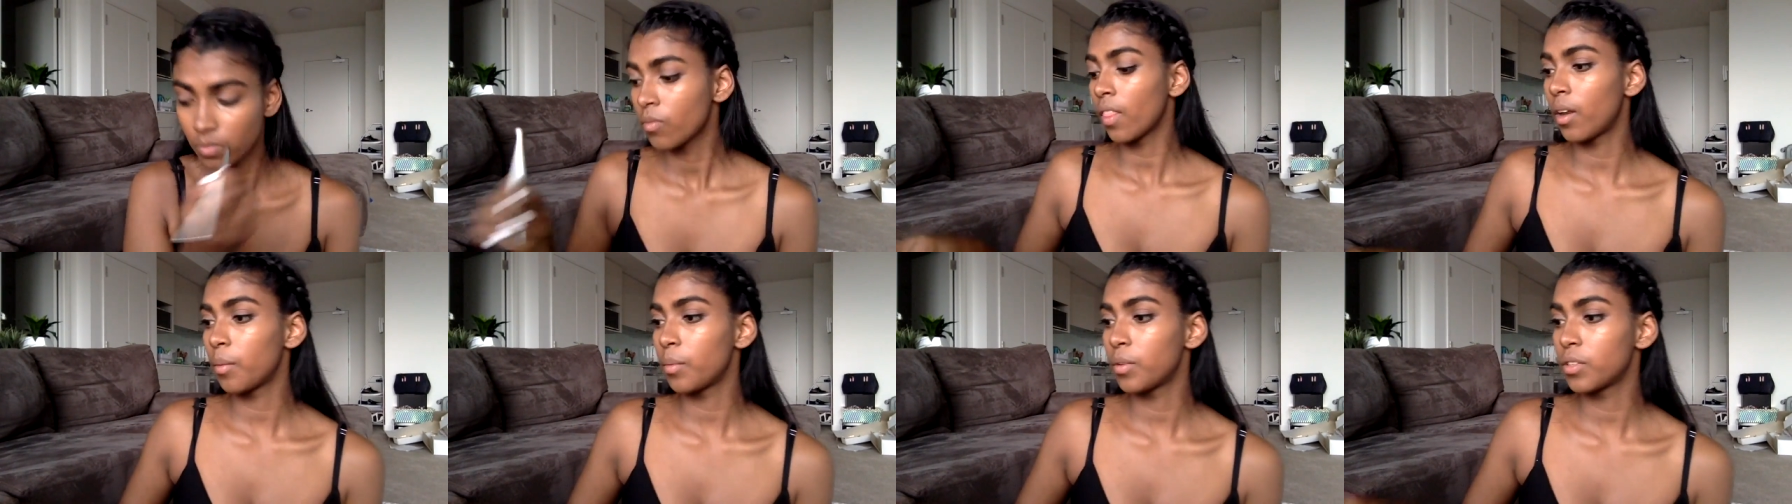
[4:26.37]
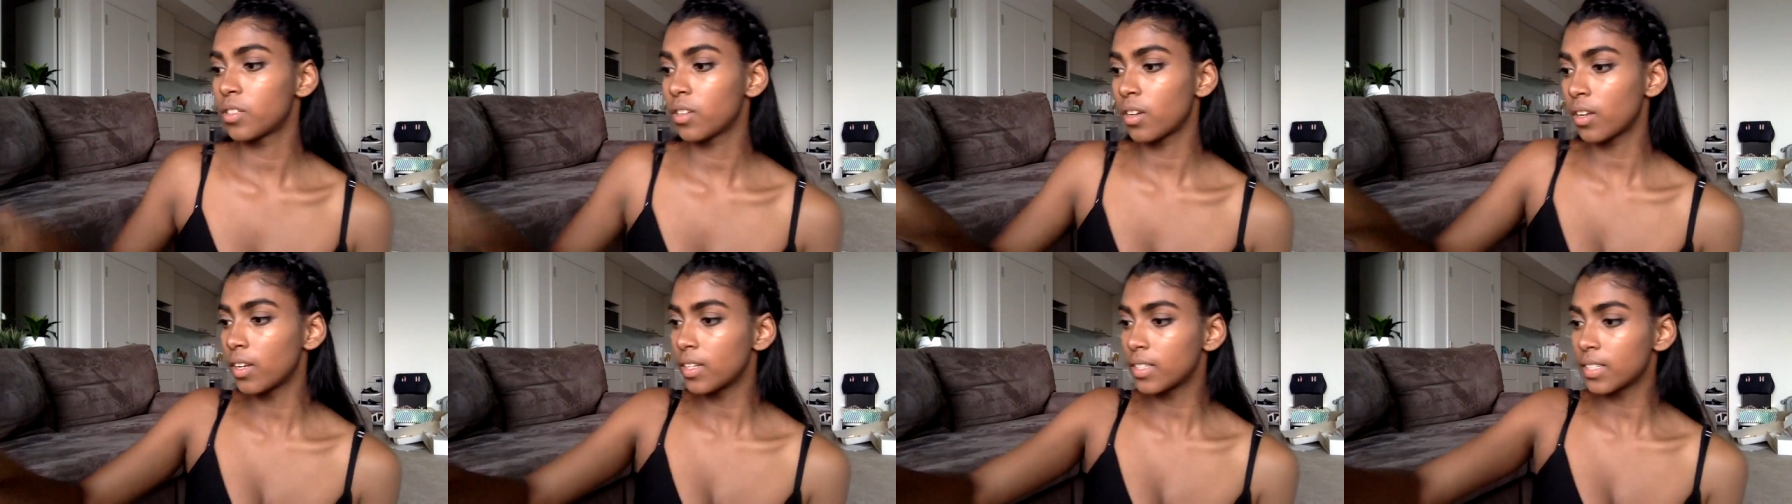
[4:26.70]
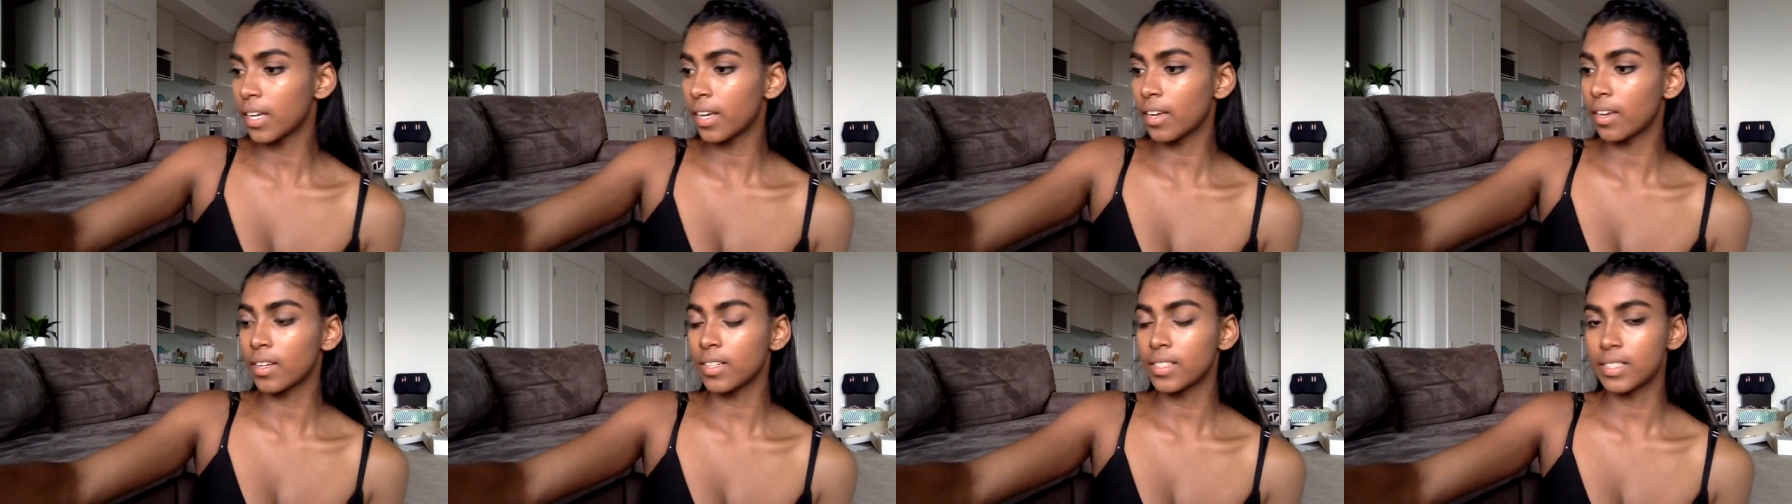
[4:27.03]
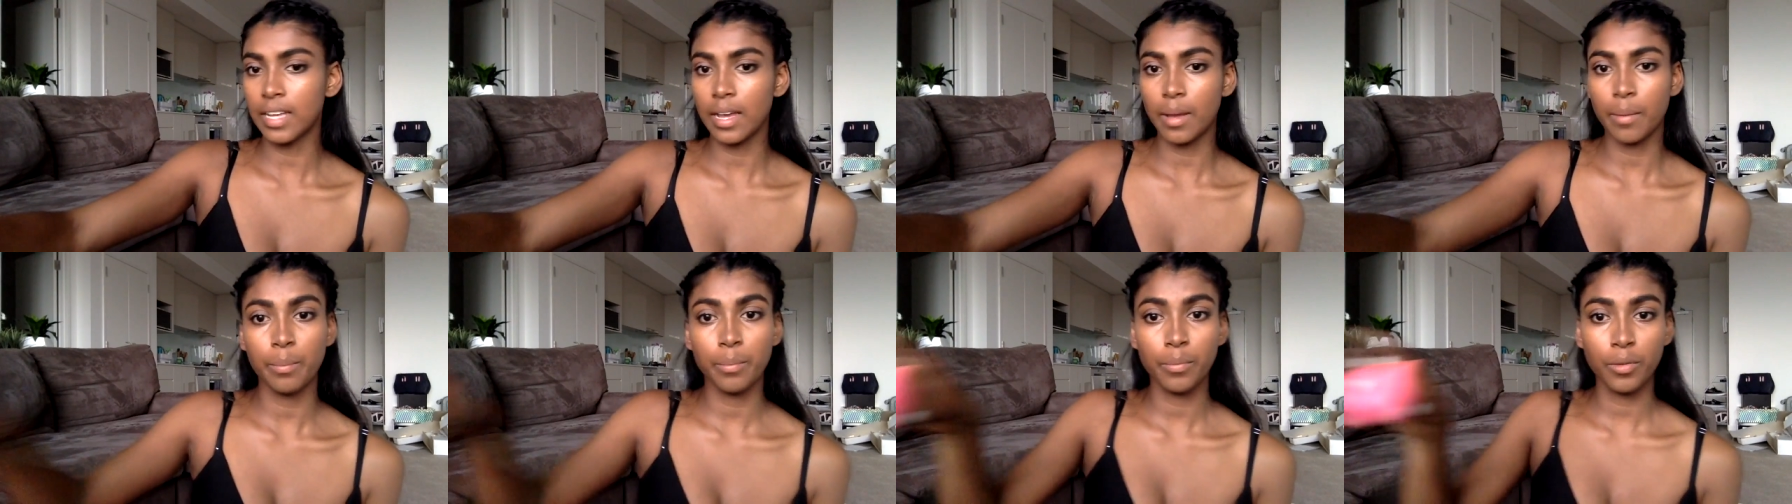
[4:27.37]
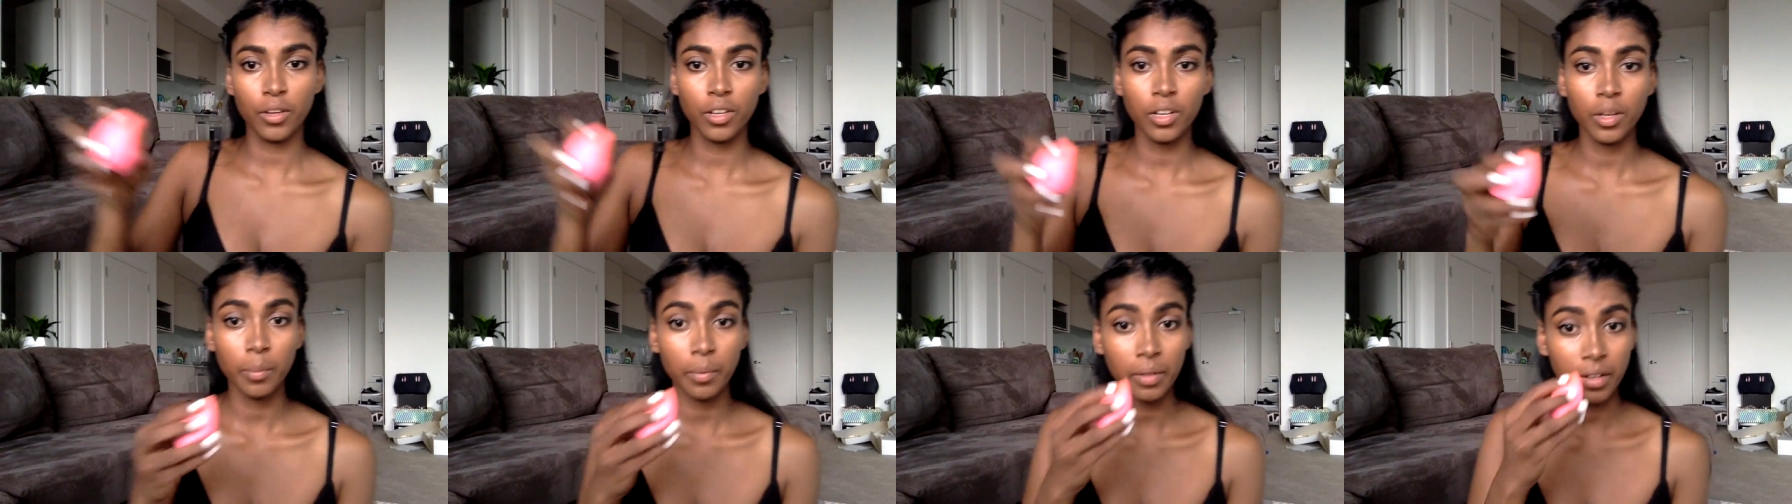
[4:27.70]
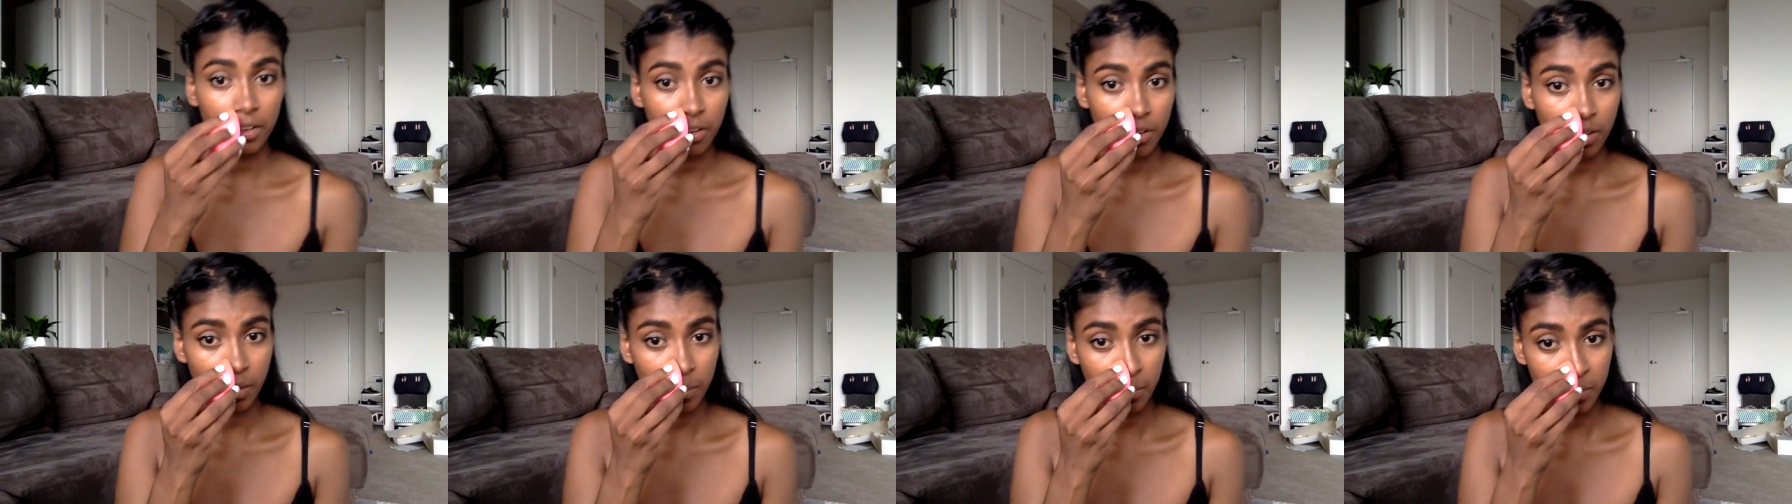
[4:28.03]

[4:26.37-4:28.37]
I'm just going to take a damp beauty blender